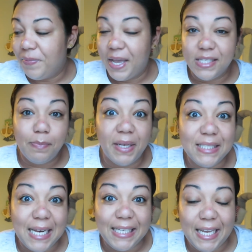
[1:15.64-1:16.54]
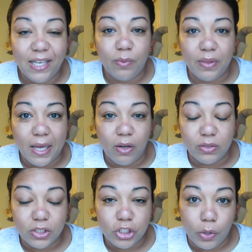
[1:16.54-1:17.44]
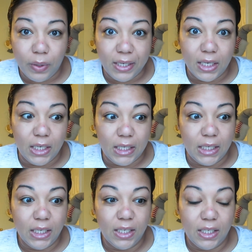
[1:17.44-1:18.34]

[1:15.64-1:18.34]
as best I can without showing any